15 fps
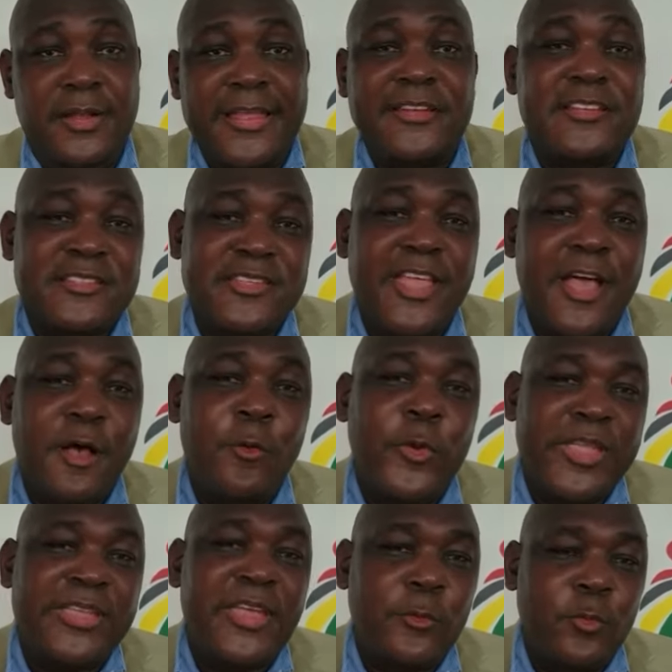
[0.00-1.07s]
let us see
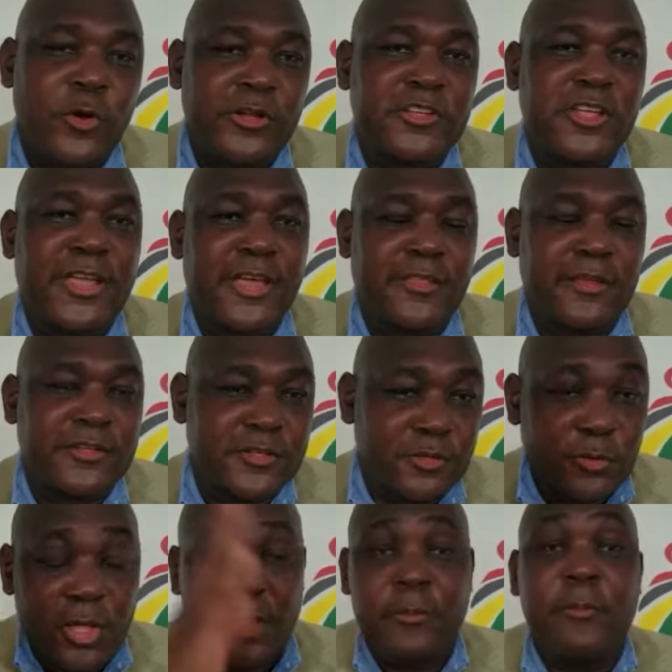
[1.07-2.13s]
how we can work
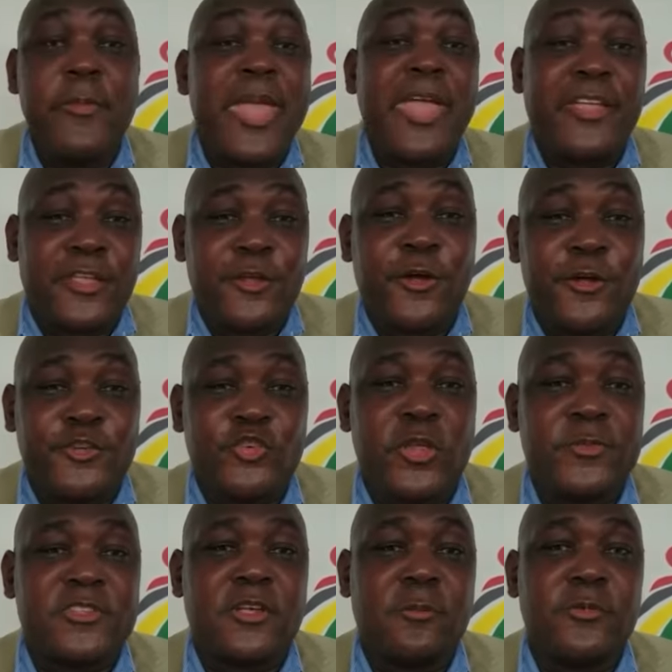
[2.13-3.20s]
together to make your
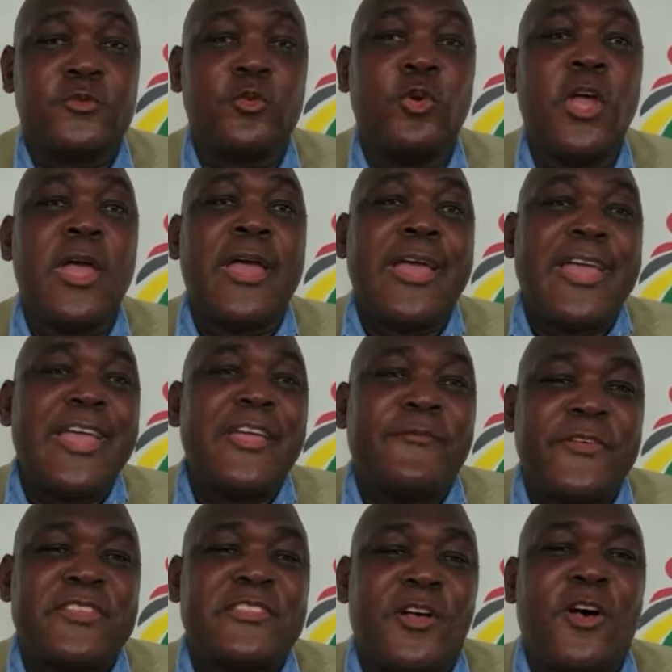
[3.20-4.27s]
dreams come true,
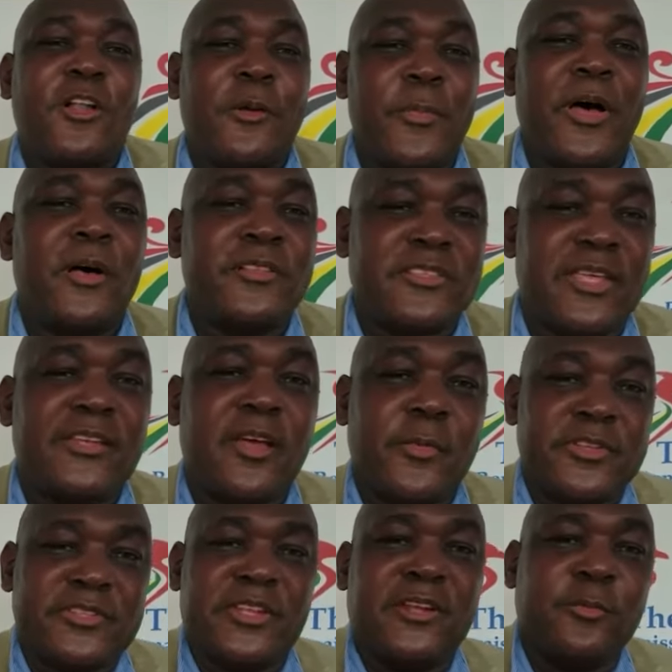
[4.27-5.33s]
if it's all about
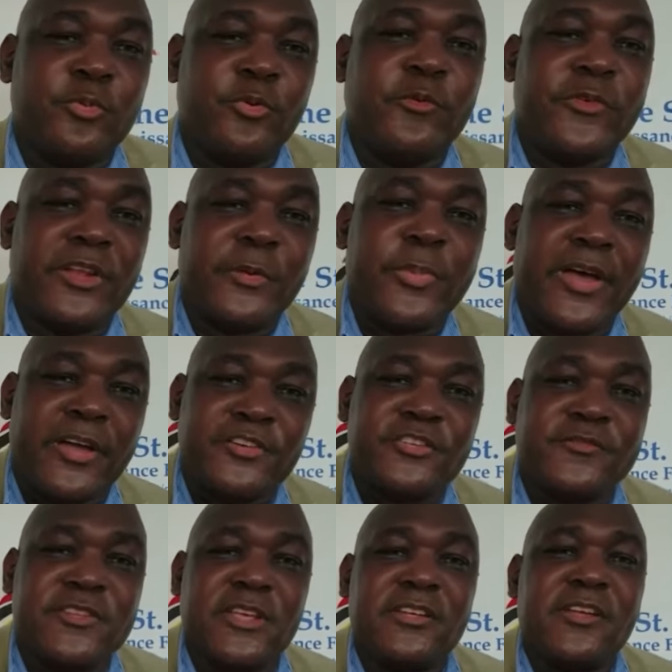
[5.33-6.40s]
St. Thomas and improving the
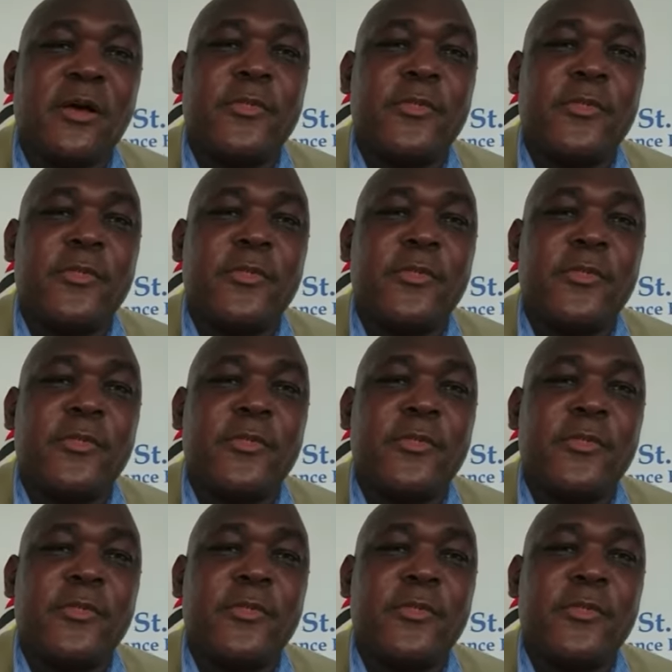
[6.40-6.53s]
parish of St.